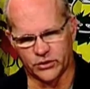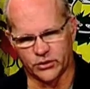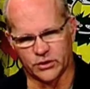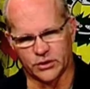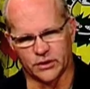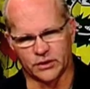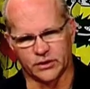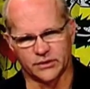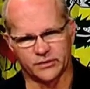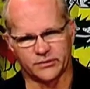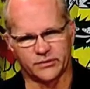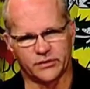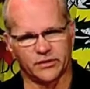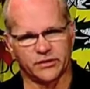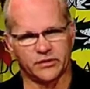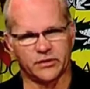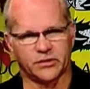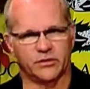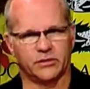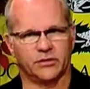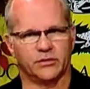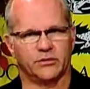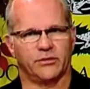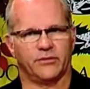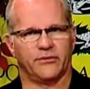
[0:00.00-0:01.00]
you can
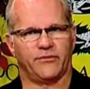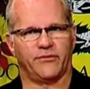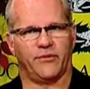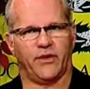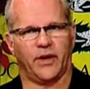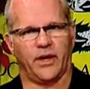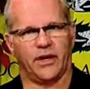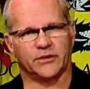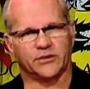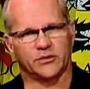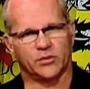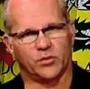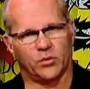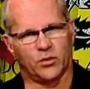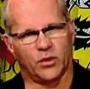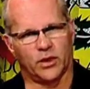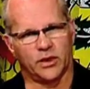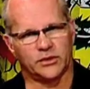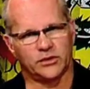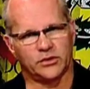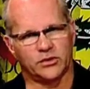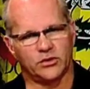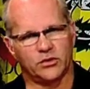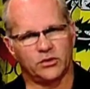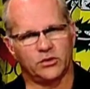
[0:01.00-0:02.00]
assist in your defense.
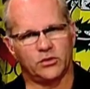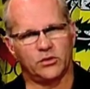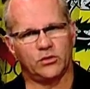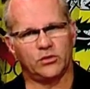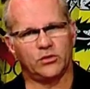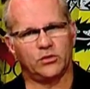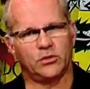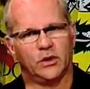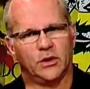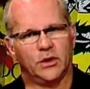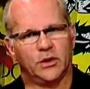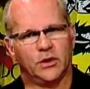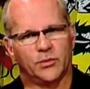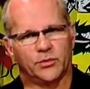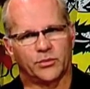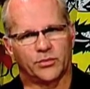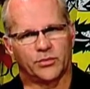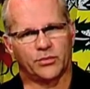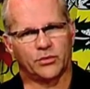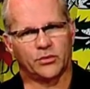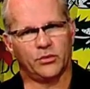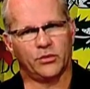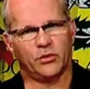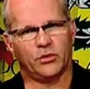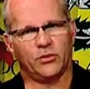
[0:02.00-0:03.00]
Once you
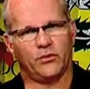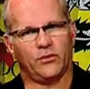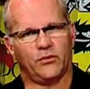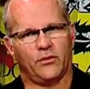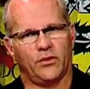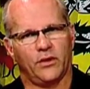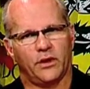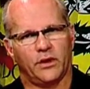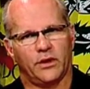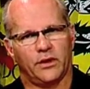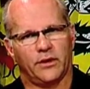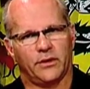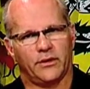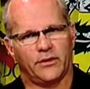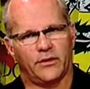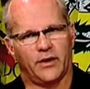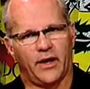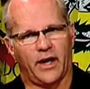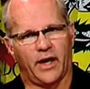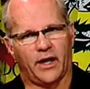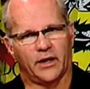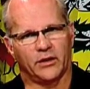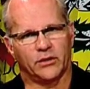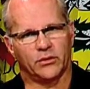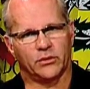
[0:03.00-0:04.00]
prove
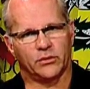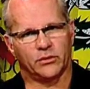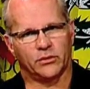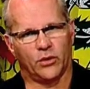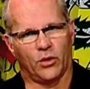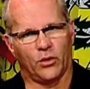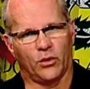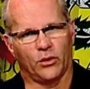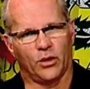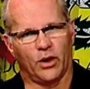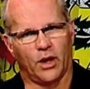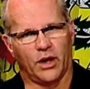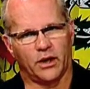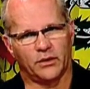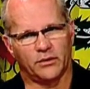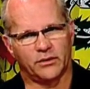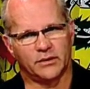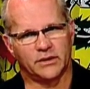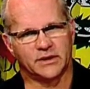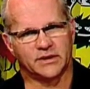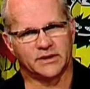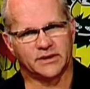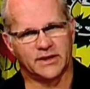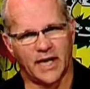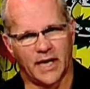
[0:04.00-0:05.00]
that you're no longer
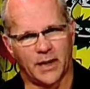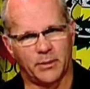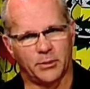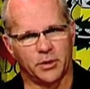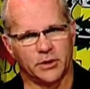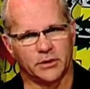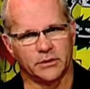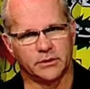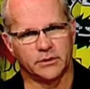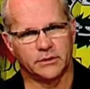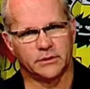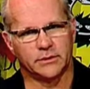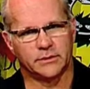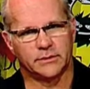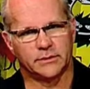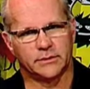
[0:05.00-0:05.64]
disabled,